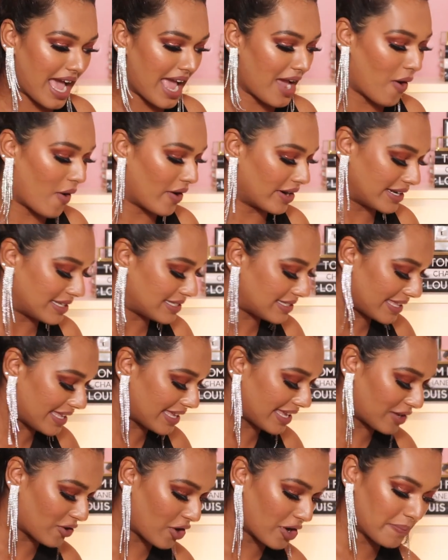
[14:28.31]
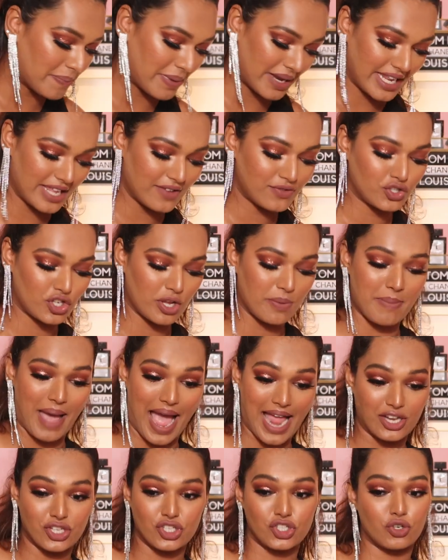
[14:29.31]
I honestly cannot believe she
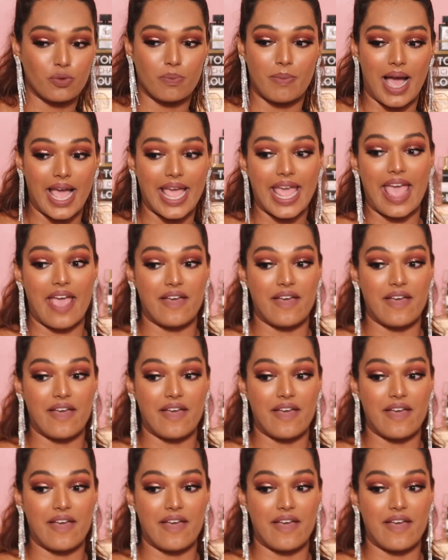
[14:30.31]
managed to buy